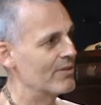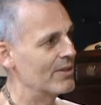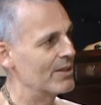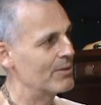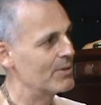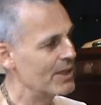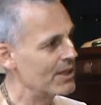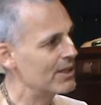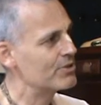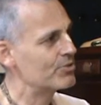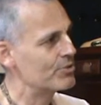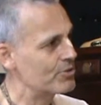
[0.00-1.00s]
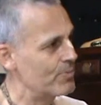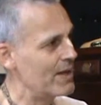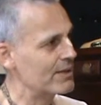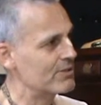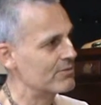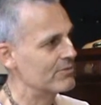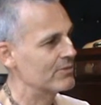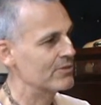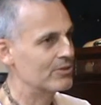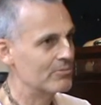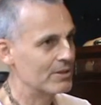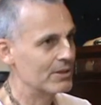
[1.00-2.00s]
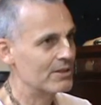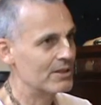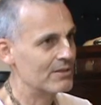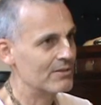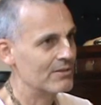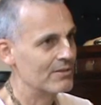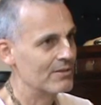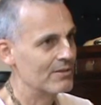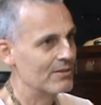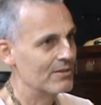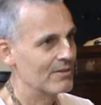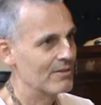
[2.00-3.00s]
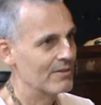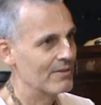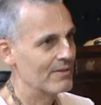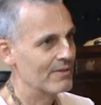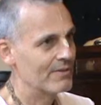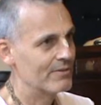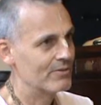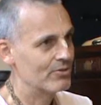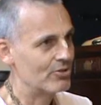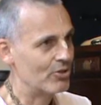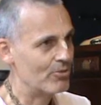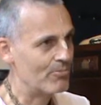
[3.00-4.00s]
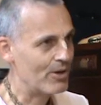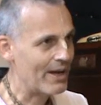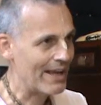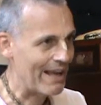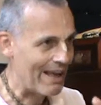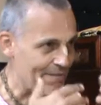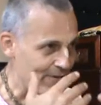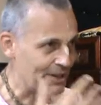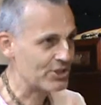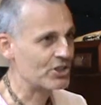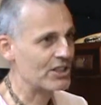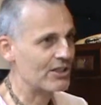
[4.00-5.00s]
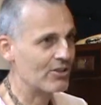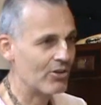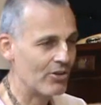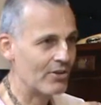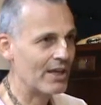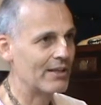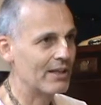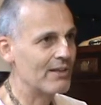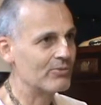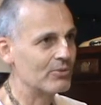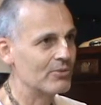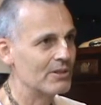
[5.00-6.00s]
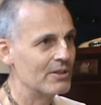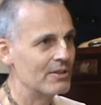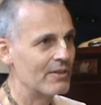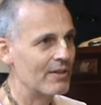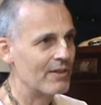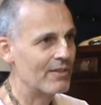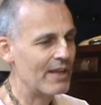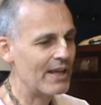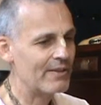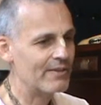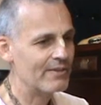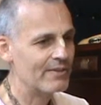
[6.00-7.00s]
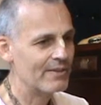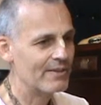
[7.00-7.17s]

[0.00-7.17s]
And the beginning is respect and humility. So by functioning on that level, then